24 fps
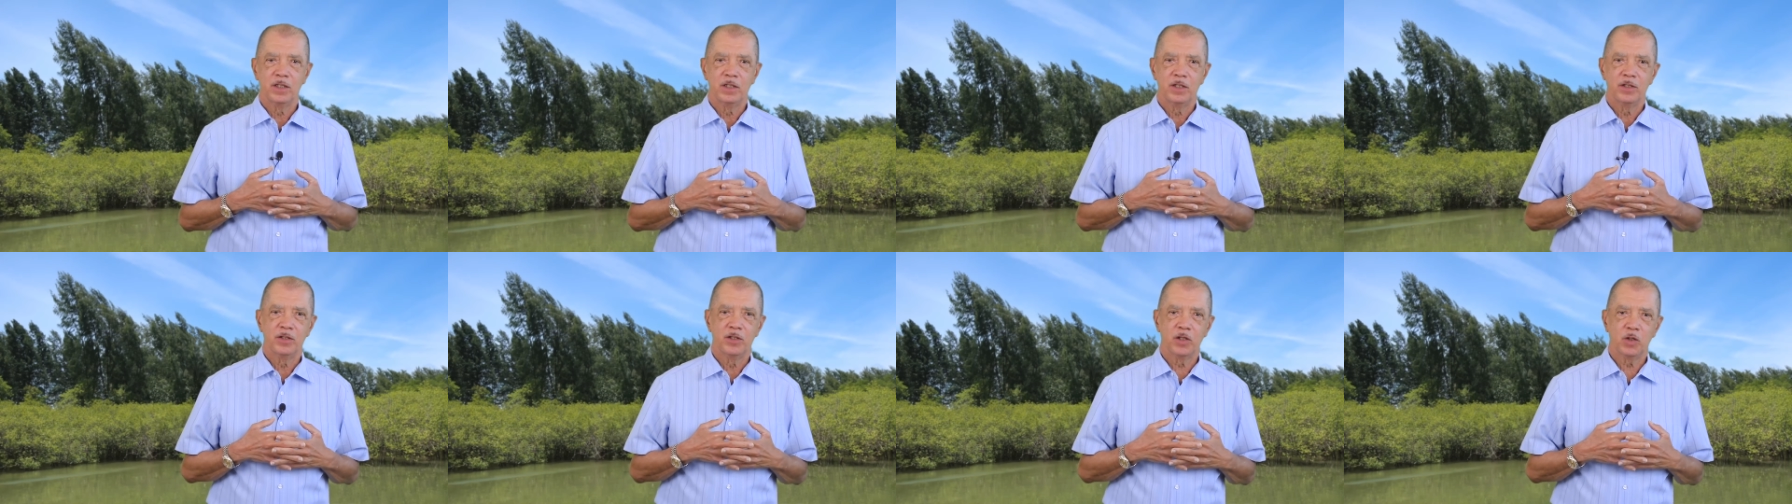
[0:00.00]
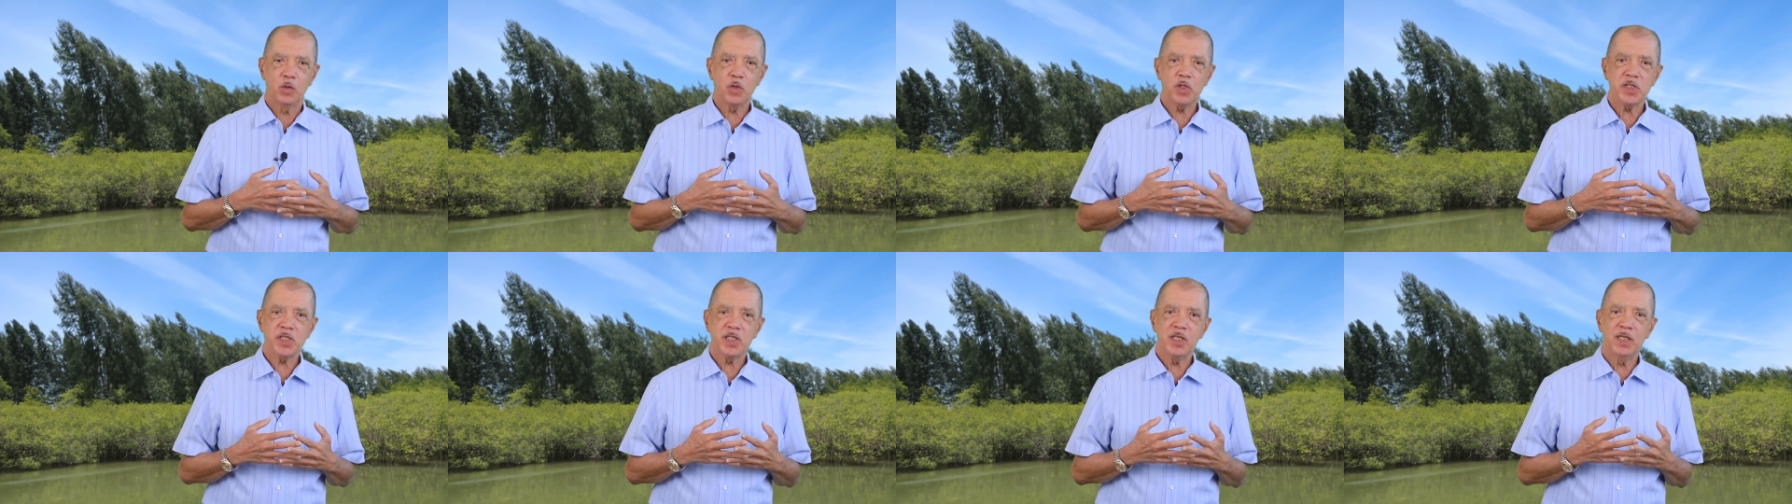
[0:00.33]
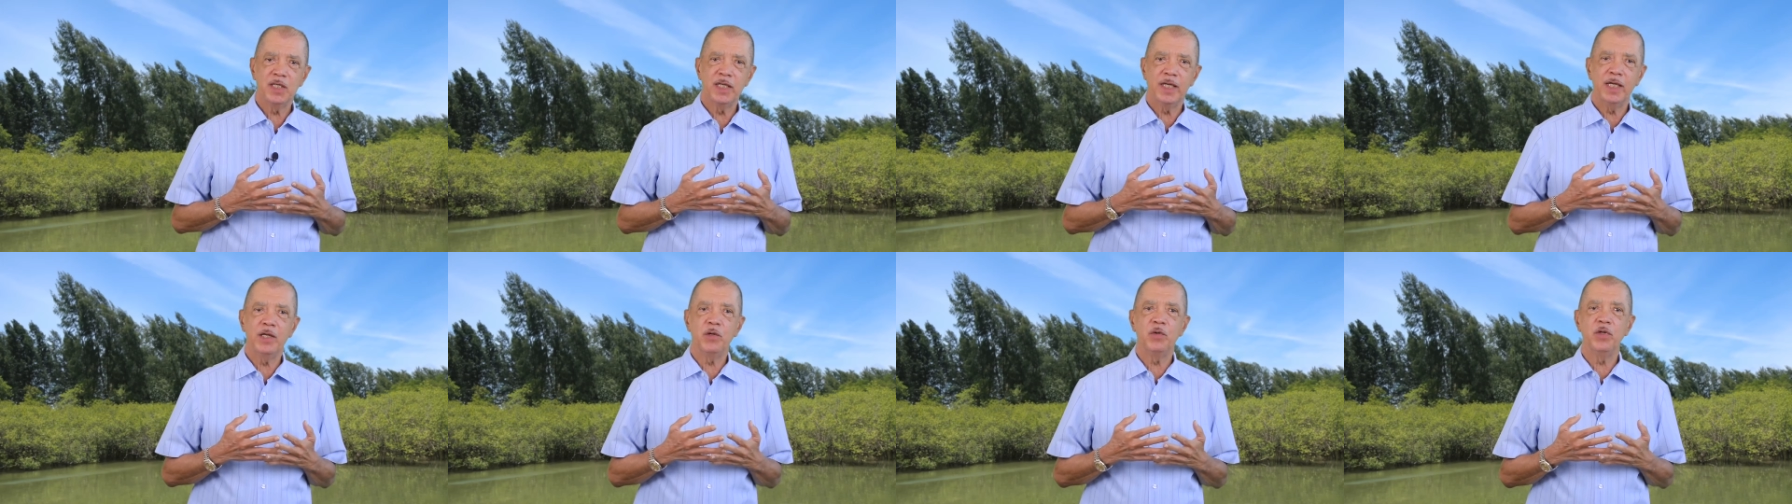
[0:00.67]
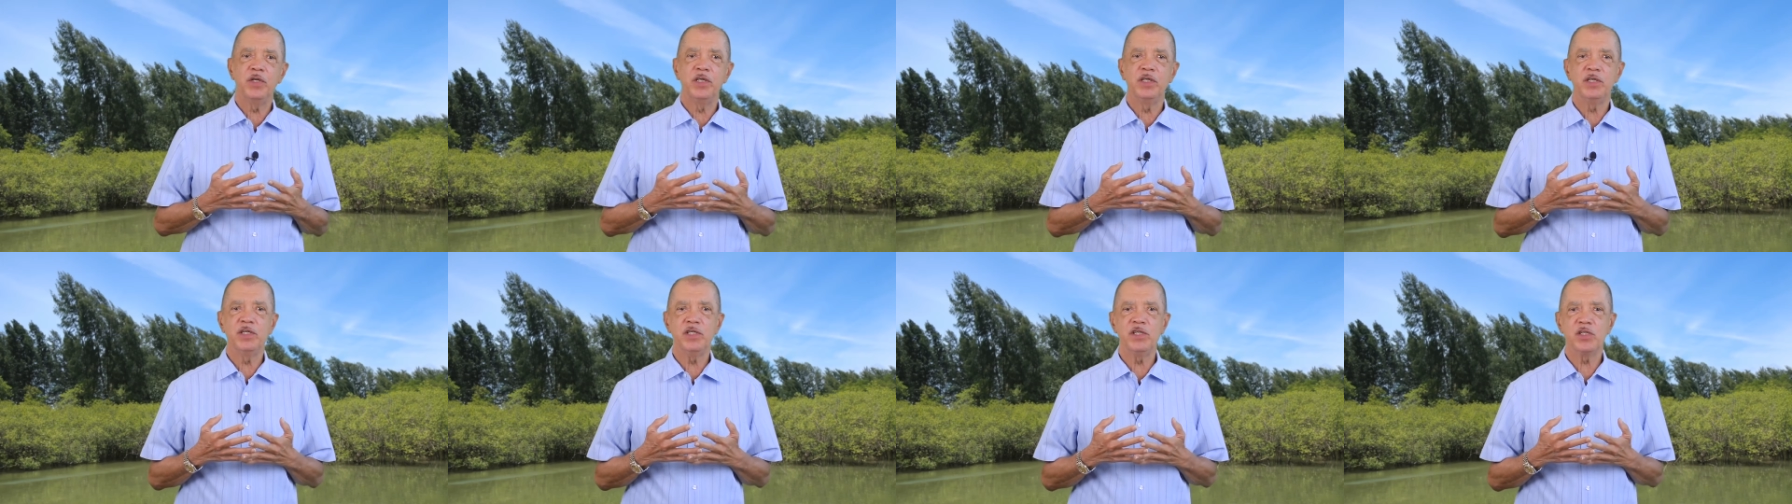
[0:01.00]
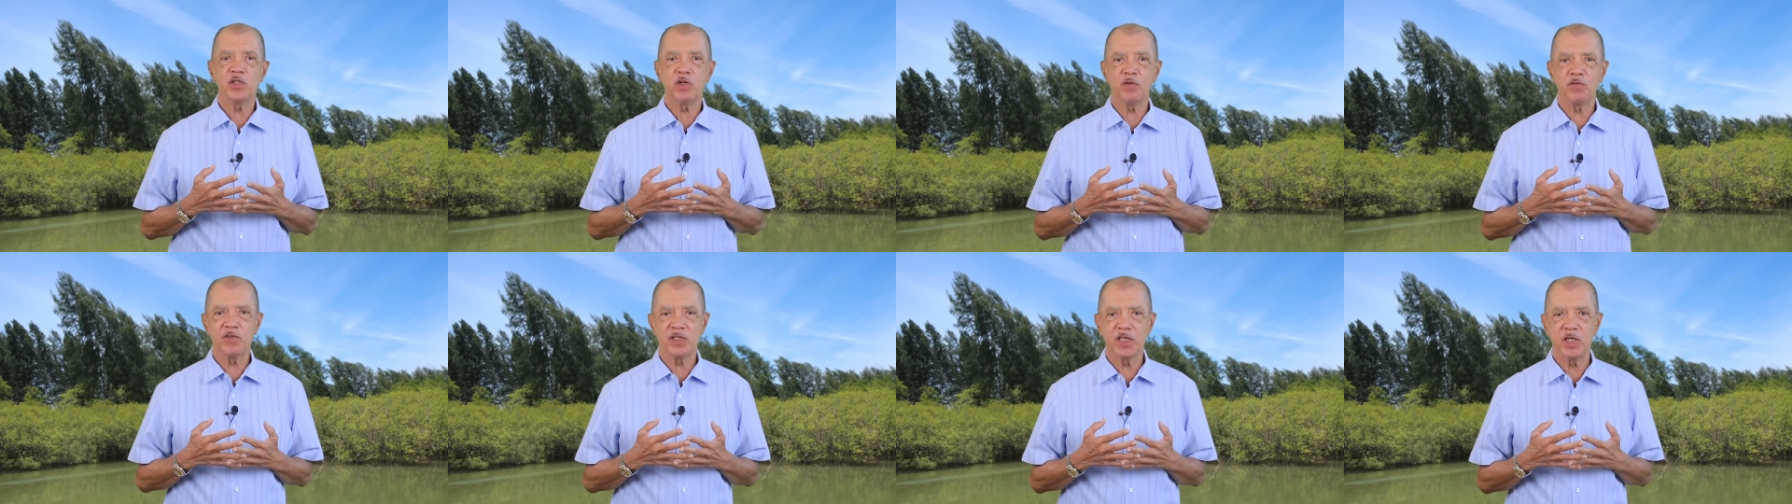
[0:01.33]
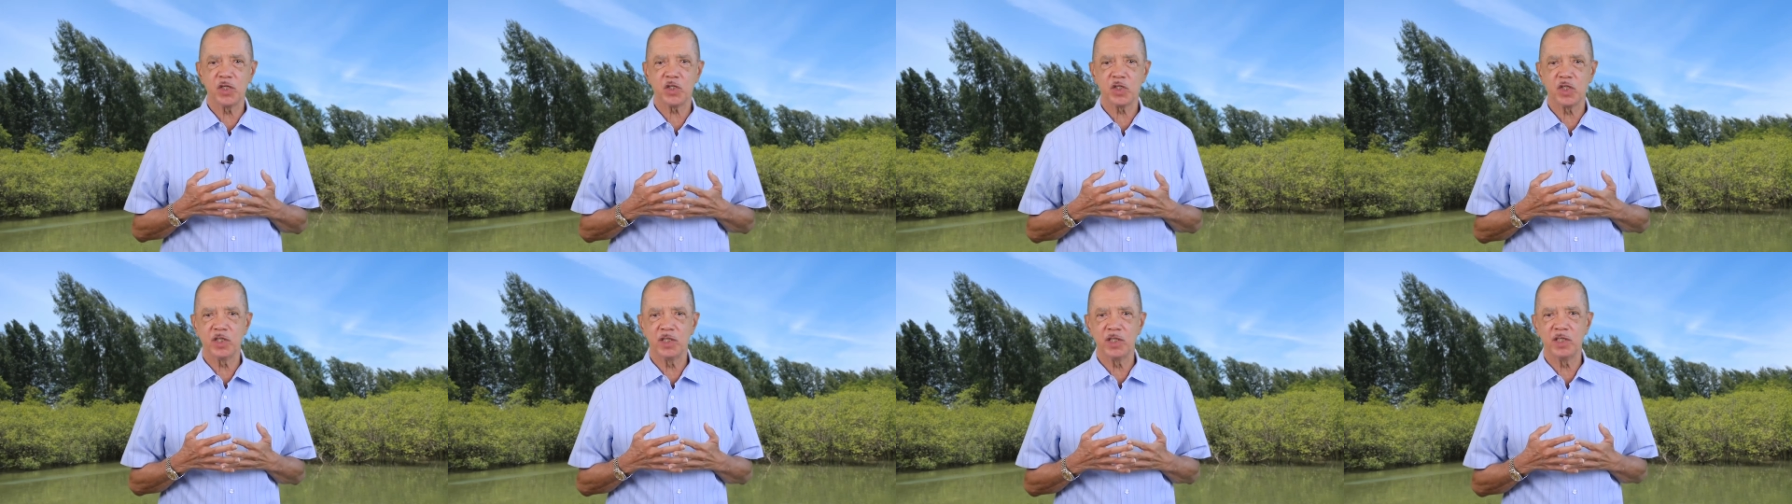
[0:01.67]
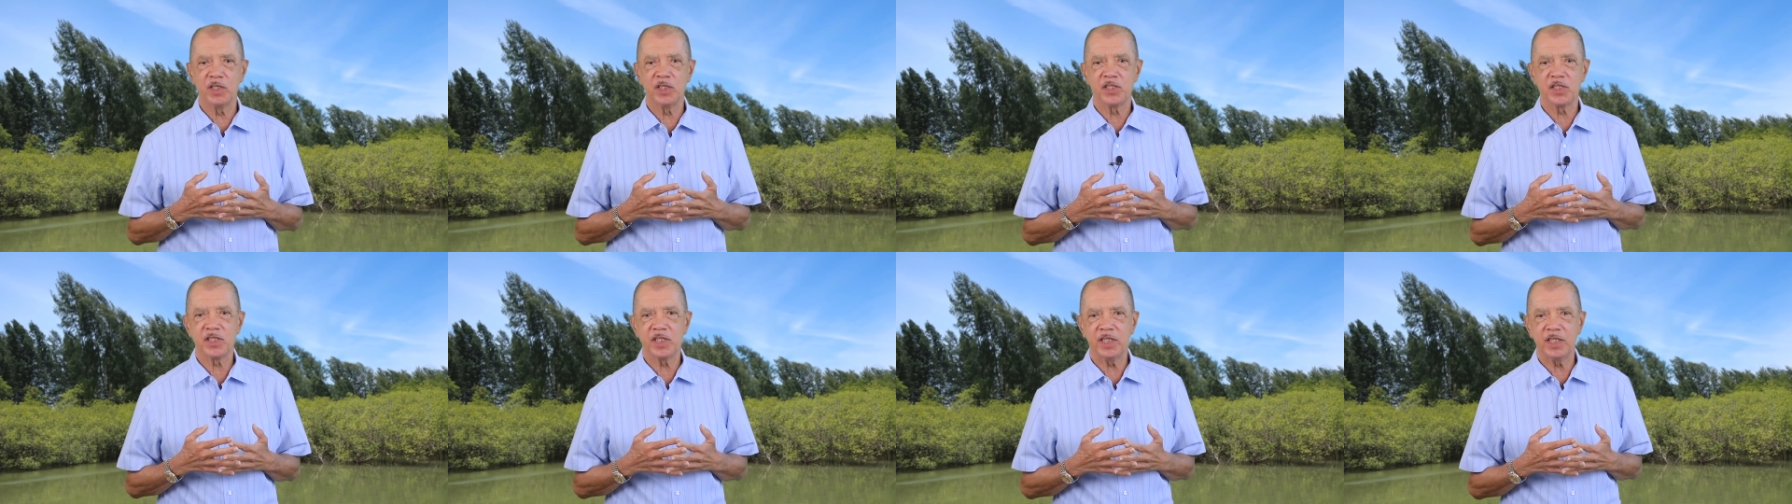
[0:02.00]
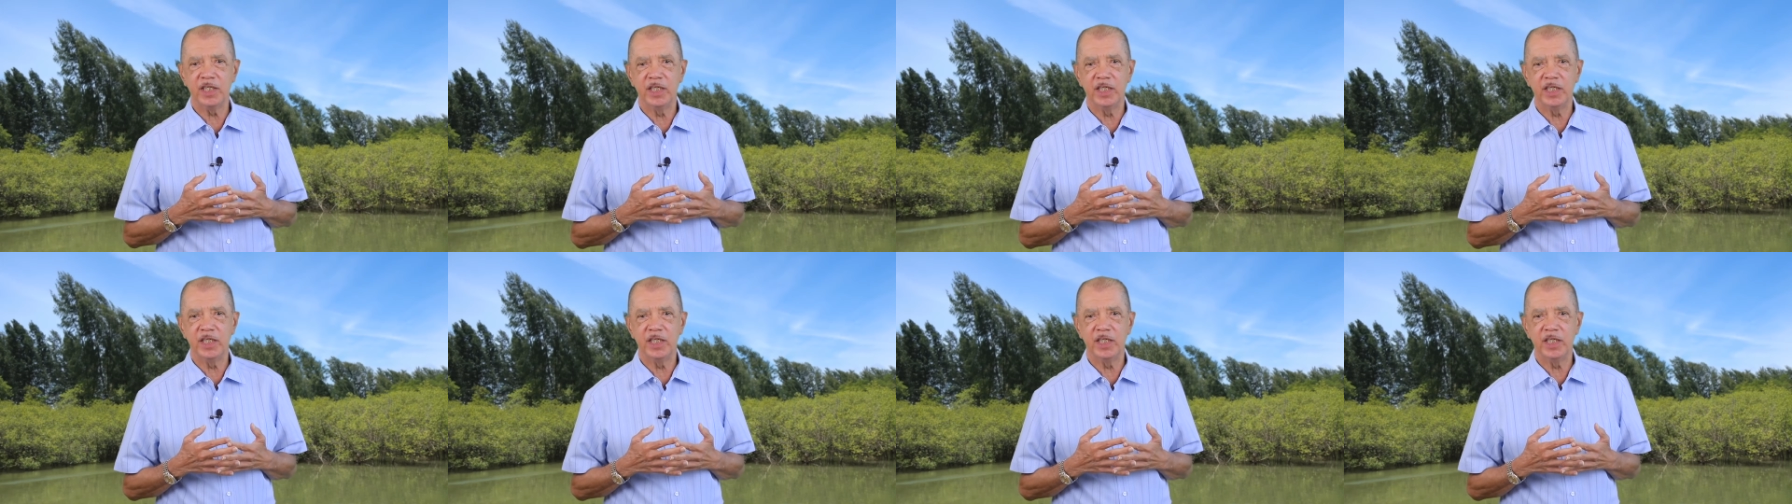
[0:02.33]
The coastal areas of Seychelles'